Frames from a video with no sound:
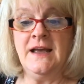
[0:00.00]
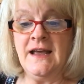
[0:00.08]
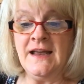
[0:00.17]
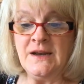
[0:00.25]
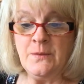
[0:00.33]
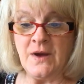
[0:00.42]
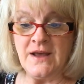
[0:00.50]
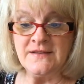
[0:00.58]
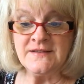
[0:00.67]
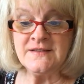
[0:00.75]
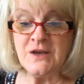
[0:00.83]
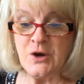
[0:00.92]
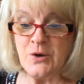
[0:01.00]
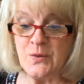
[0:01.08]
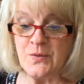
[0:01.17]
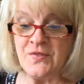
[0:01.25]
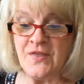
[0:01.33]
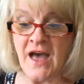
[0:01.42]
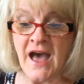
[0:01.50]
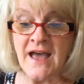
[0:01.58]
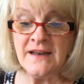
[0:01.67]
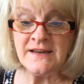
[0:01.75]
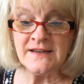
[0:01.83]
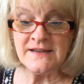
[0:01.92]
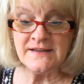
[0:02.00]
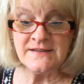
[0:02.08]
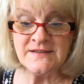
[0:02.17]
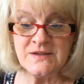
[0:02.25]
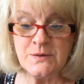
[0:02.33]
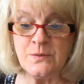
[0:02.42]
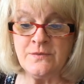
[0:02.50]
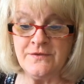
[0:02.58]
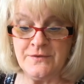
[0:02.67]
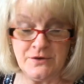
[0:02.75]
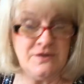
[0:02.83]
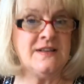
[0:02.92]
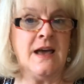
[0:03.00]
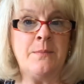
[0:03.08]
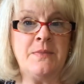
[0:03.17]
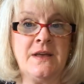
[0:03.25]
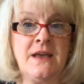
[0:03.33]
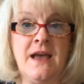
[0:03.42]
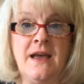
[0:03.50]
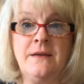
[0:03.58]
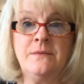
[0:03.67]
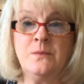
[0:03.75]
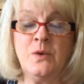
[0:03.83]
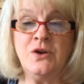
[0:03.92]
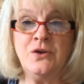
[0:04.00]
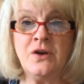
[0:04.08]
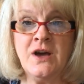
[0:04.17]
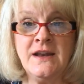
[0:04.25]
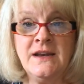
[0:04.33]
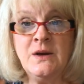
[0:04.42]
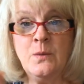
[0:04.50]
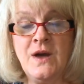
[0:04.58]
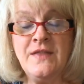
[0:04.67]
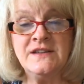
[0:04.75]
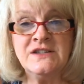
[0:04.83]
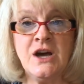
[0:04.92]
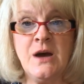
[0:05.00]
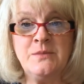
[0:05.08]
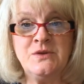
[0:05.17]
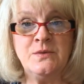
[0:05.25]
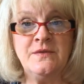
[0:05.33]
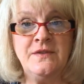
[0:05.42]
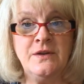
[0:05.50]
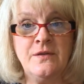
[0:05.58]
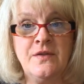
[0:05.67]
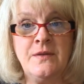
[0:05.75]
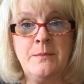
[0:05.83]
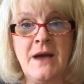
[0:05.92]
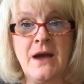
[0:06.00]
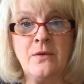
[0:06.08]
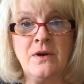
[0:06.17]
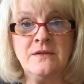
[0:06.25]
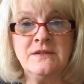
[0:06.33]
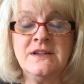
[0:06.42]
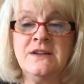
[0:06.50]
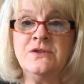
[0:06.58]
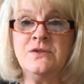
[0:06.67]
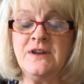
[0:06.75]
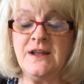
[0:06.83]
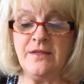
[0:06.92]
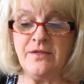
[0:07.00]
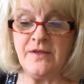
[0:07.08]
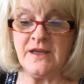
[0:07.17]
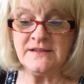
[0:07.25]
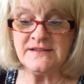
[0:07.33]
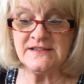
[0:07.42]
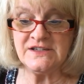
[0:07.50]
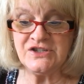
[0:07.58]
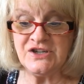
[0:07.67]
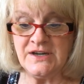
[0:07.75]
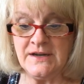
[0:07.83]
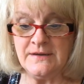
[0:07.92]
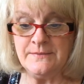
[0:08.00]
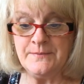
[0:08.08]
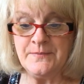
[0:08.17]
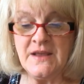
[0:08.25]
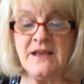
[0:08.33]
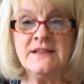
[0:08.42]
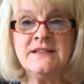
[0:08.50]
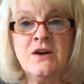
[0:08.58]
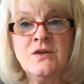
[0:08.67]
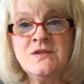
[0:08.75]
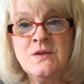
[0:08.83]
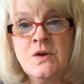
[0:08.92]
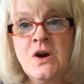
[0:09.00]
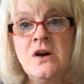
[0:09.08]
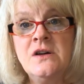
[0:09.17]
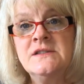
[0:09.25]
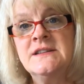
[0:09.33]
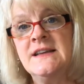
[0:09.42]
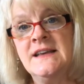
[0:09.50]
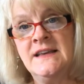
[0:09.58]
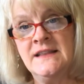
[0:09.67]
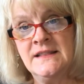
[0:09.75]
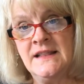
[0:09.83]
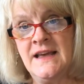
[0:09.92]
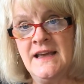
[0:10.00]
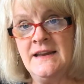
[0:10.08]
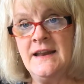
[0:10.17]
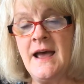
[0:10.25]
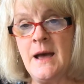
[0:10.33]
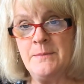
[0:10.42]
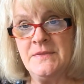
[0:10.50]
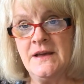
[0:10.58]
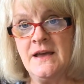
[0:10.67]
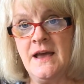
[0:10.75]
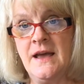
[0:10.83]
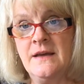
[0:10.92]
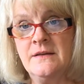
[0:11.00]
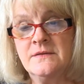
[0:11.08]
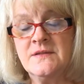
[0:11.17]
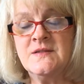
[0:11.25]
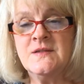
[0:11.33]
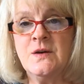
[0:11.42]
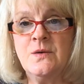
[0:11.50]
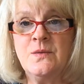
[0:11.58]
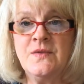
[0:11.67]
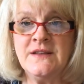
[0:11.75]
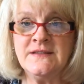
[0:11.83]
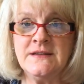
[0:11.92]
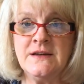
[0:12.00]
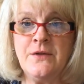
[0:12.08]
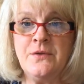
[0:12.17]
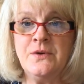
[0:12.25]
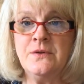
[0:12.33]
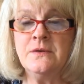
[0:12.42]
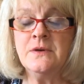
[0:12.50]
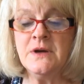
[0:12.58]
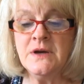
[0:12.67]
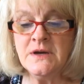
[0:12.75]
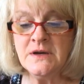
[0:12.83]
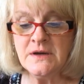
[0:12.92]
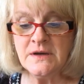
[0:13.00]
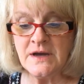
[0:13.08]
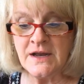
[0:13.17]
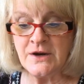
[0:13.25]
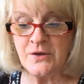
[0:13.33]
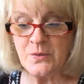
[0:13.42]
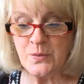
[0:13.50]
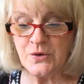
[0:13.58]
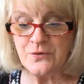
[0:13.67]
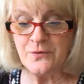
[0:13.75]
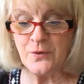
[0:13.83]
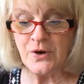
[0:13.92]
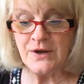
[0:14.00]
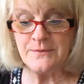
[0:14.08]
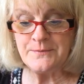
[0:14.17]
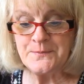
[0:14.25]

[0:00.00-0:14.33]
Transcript: Anyway, so that is reverse applique, where you're cutting away the top to reveal the background underneath and stitching it. It's also called inlaid applique. So that's another word for it.